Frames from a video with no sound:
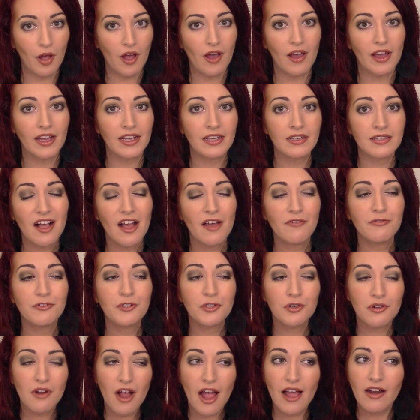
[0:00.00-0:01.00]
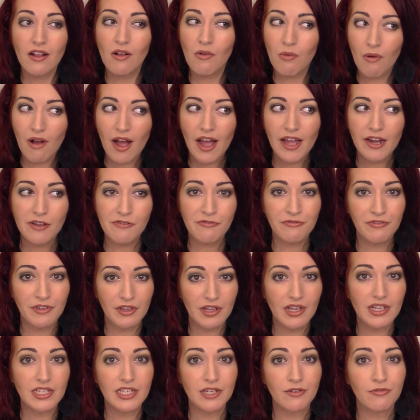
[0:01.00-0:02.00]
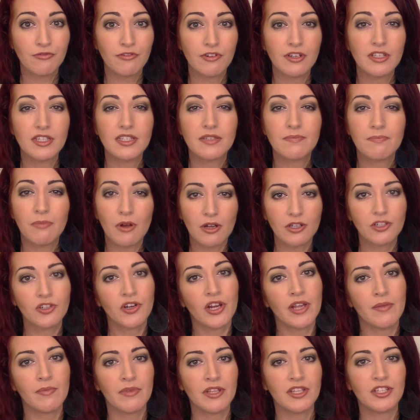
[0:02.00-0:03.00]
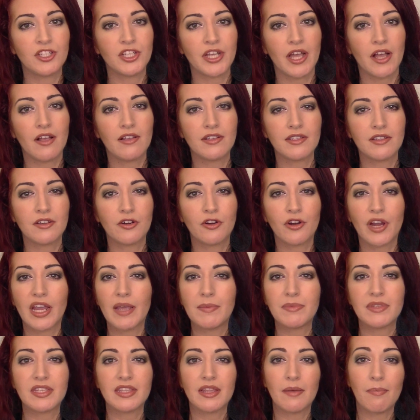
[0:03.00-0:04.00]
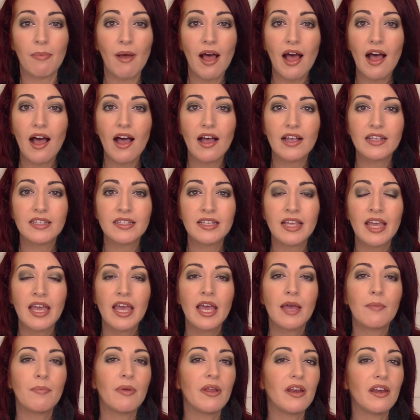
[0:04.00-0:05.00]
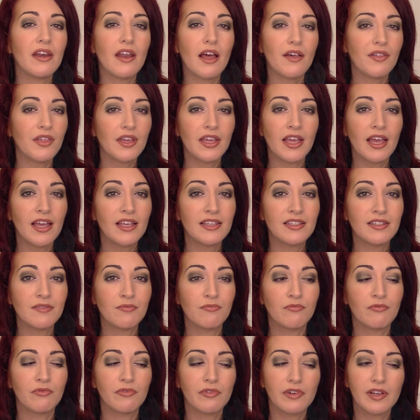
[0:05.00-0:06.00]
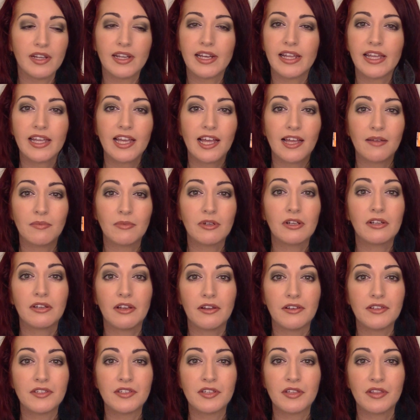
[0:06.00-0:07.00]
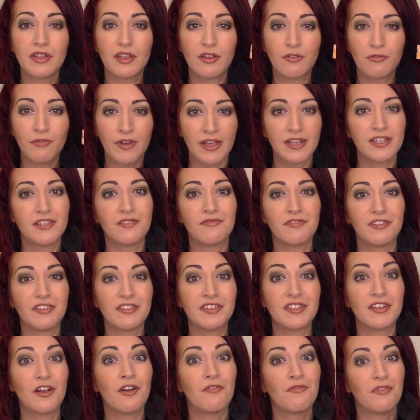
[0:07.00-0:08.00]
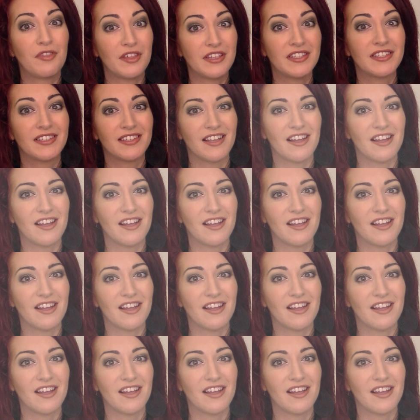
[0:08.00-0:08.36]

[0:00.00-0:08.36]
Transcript: works. I've tried quite a few different spot treatment gels and creams in the past, but nothing has really come close to the effectiveness of this